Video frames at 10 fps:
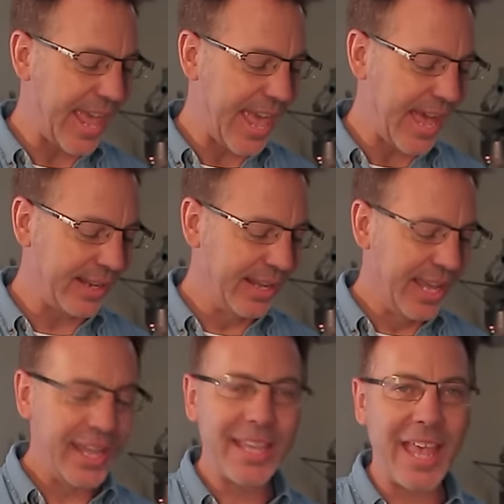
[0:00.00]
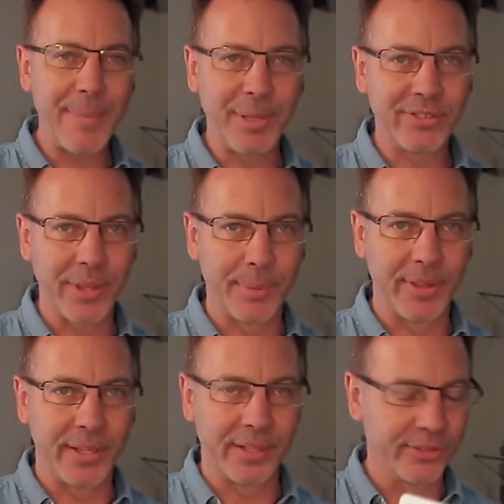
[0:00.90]
And he gave me some of
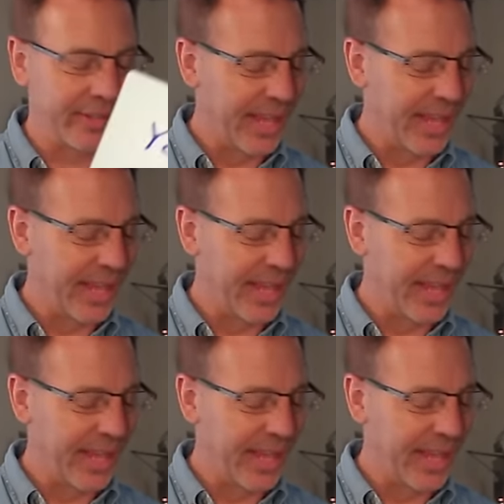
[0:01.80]
this.